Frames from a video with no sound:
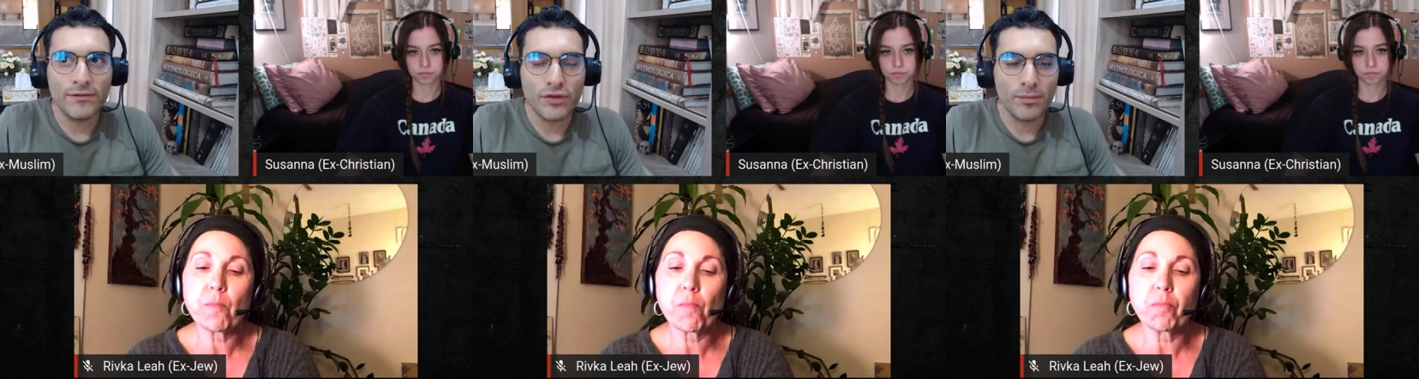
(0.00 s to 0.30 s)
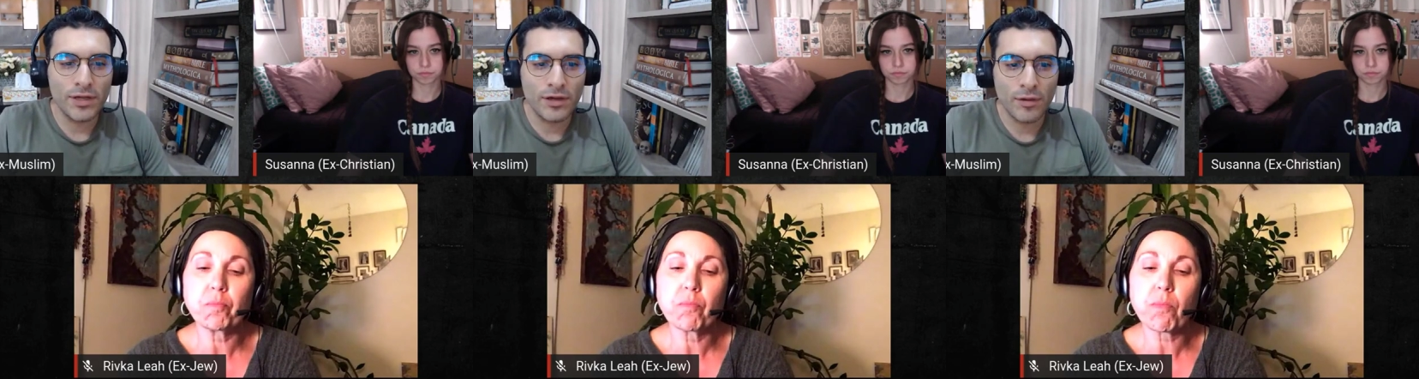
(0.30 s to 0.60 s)

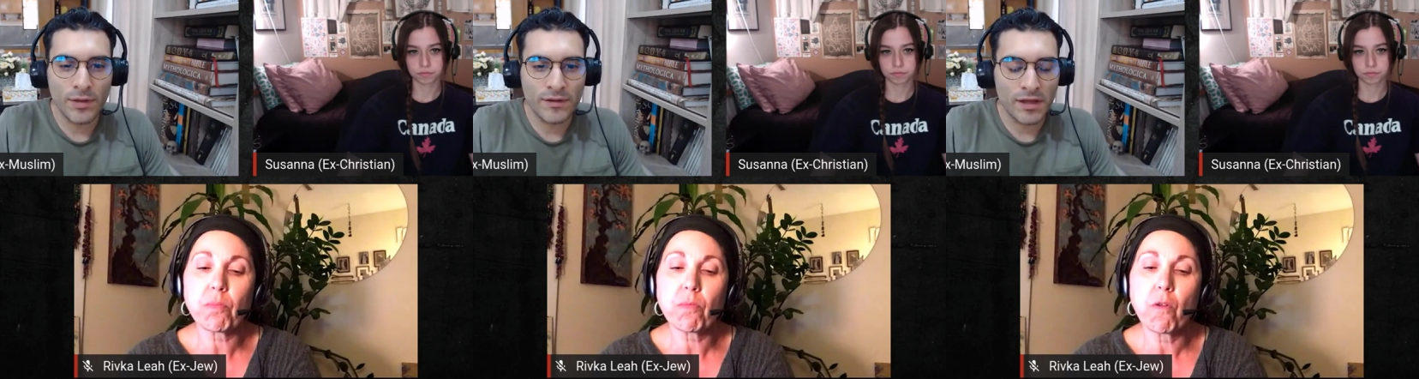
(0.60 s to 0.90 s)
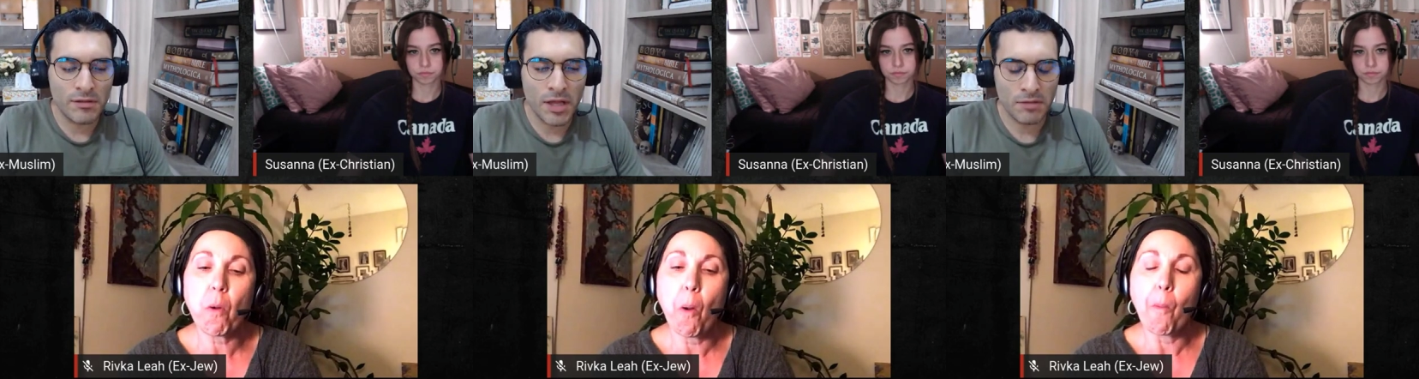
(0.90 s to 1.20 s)
Speaker 1: somebody
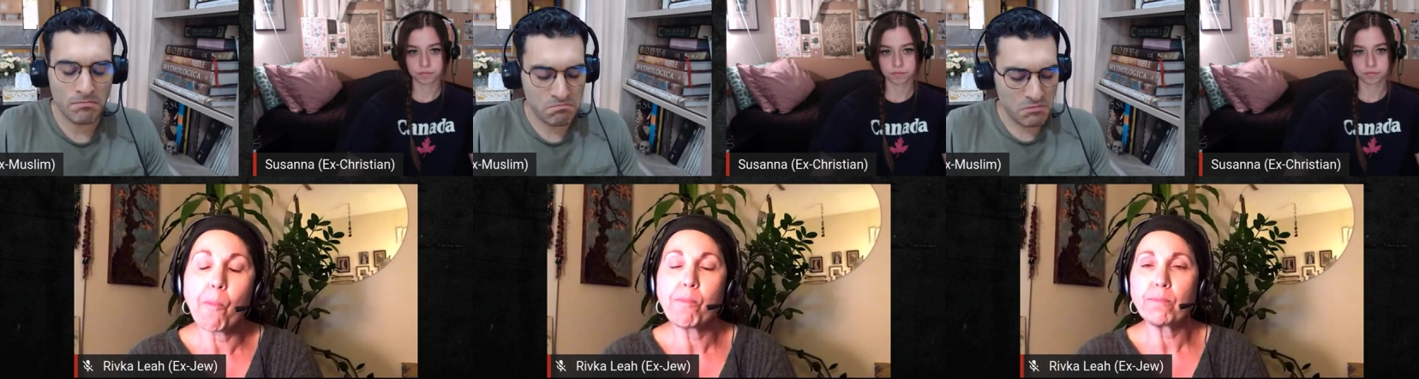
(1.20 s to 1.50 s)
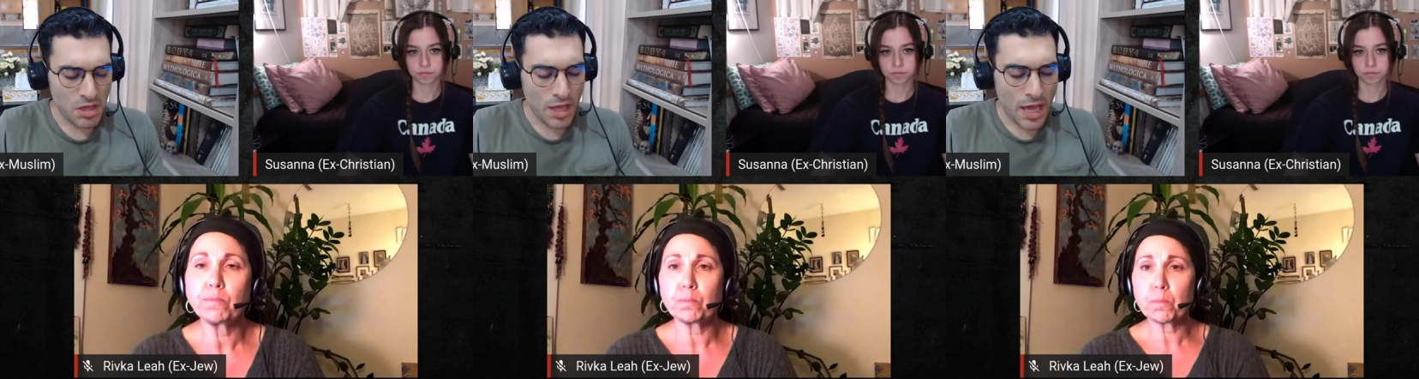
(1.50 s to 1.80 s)
committed, like
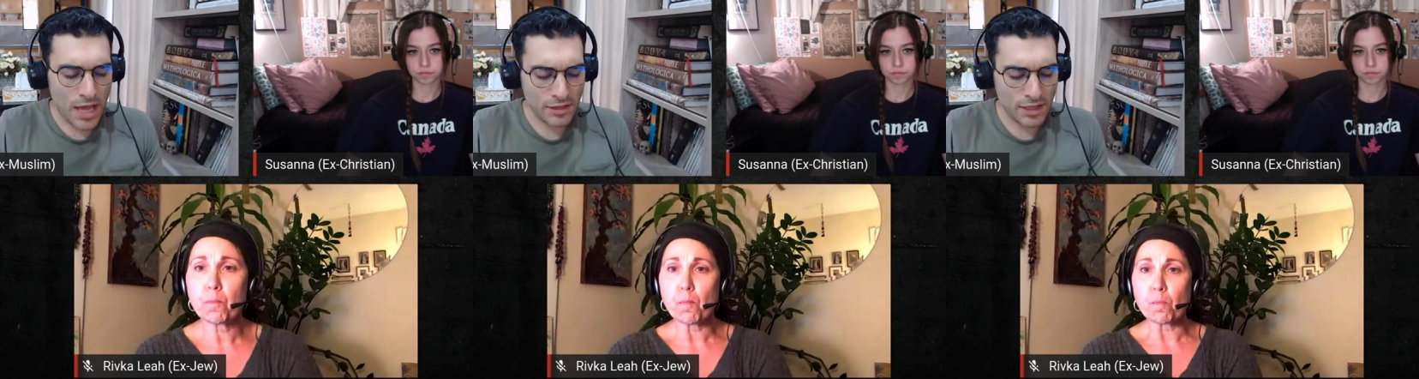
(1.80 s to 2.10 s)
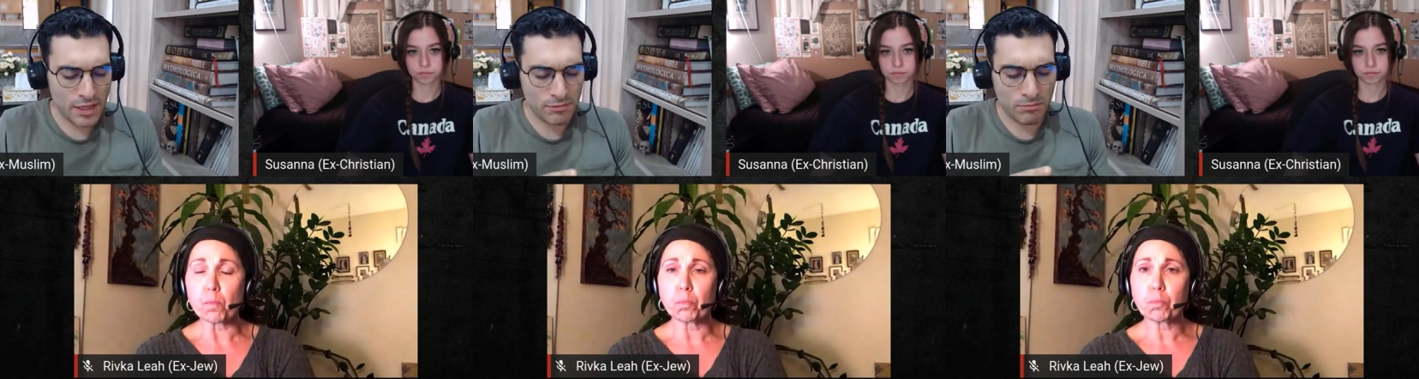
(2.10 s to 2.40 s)
I
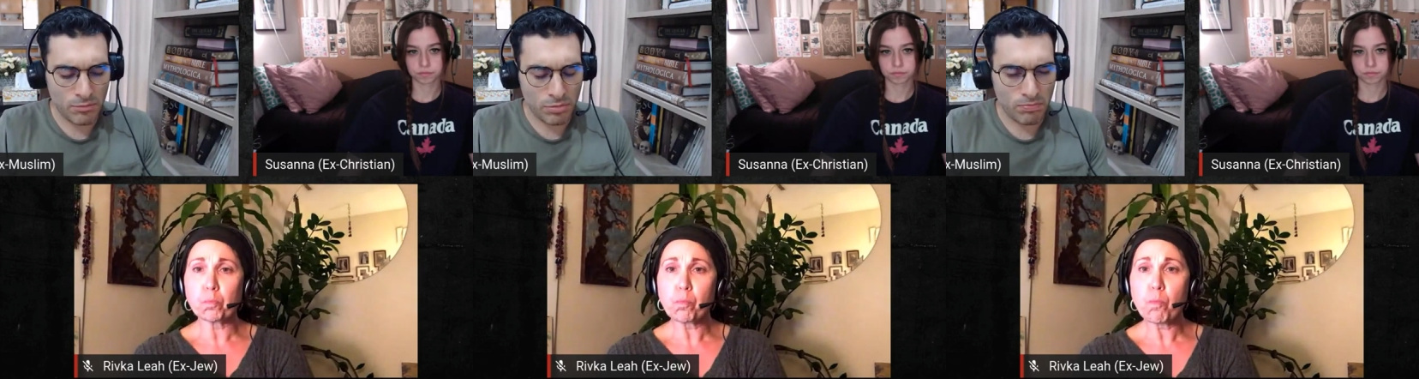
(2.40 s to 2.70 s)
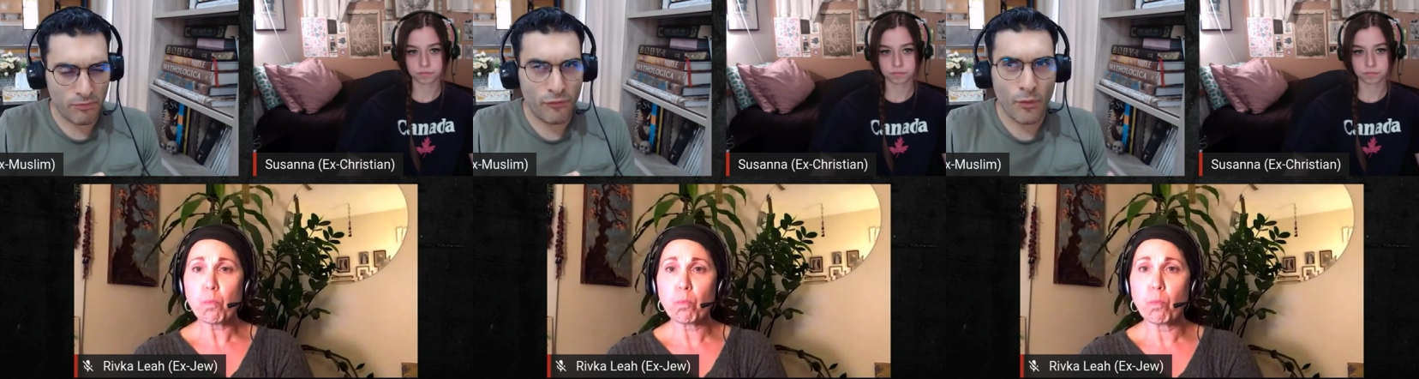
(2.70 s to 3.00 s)
did,
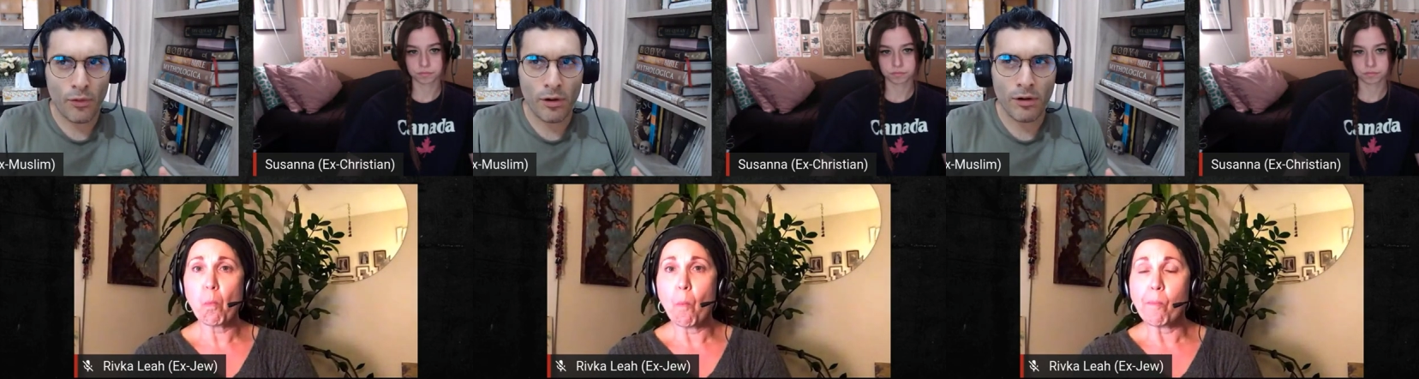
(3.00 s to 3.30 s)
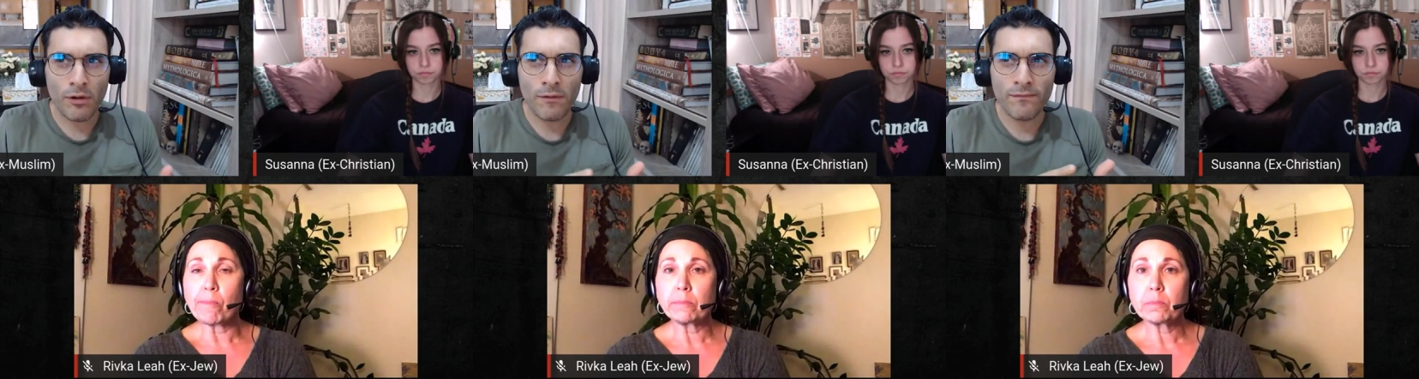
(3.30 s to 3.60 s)

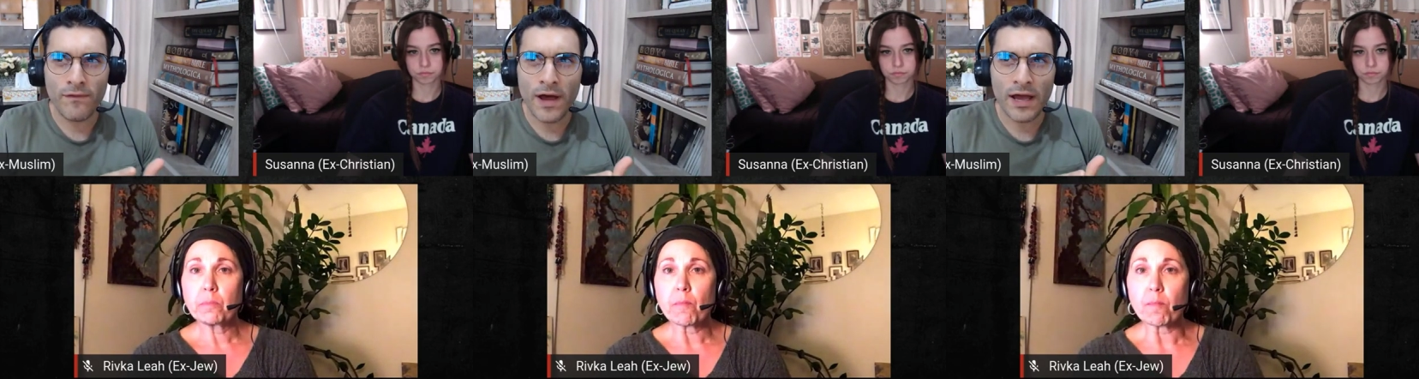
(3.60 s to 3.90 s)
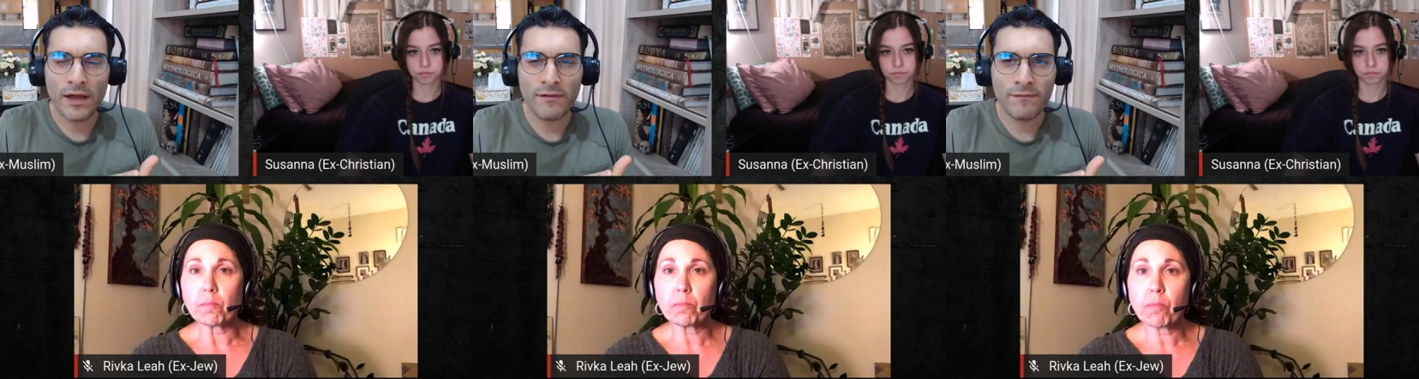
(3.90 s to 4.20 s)
4 or
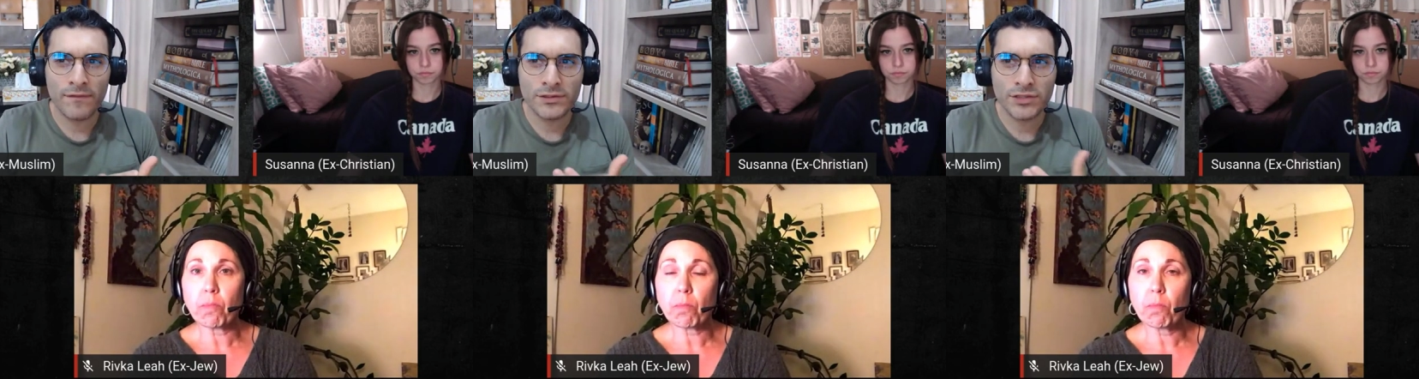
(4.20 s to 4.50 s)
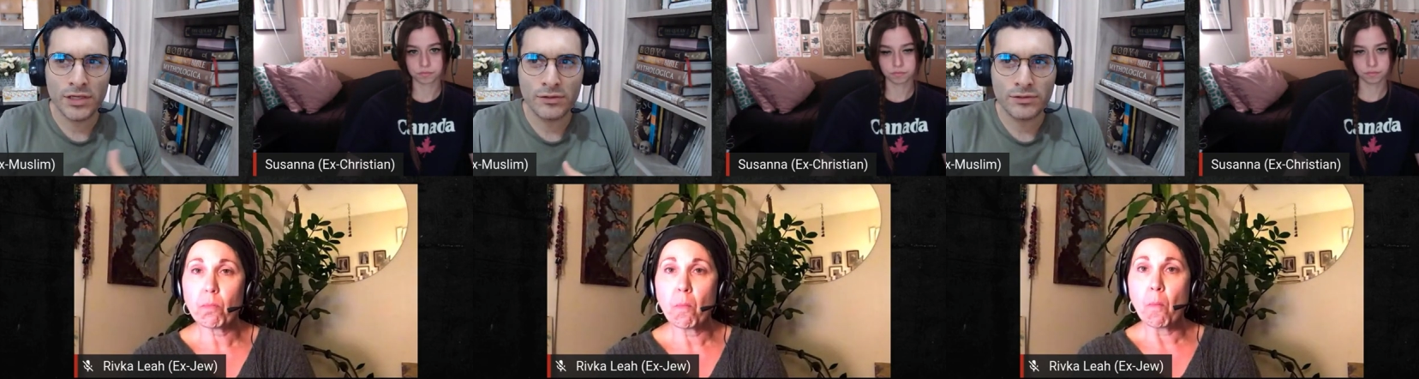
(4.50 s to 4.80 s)
5
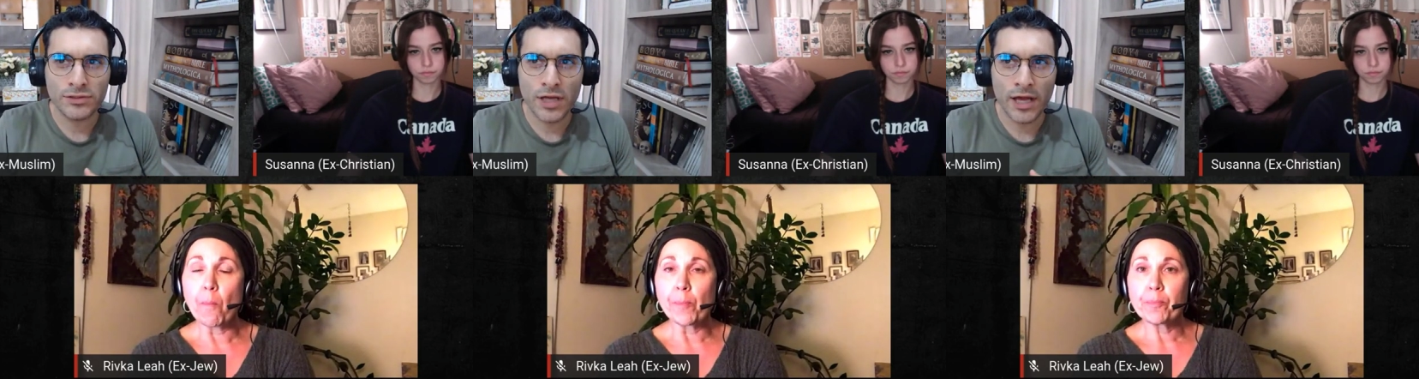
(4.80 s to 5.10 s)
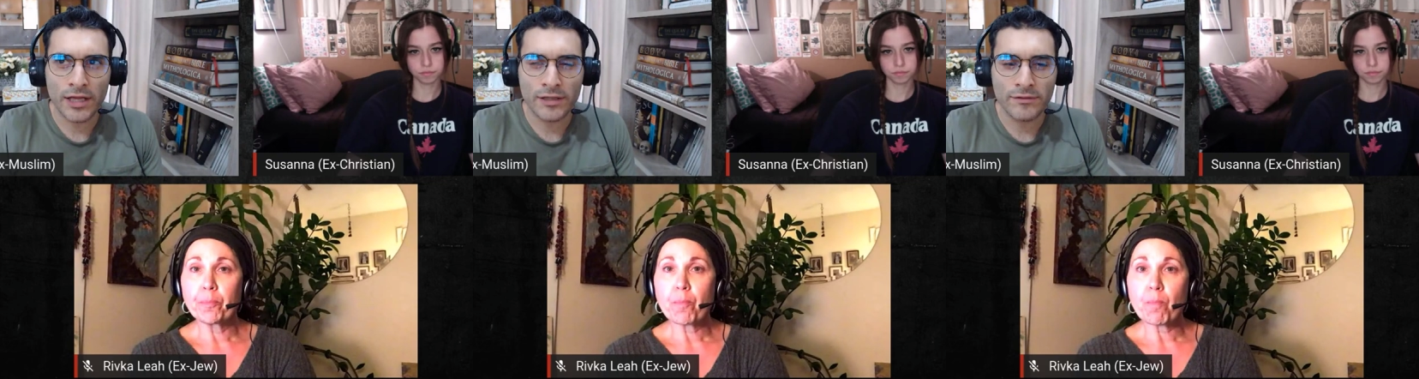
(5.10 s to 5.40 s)

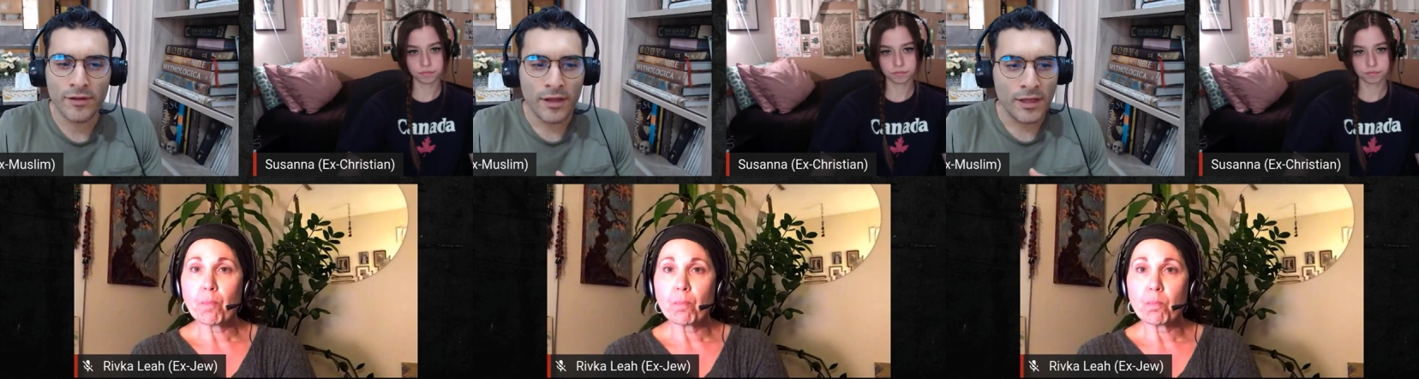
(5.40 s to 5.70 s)
genocides.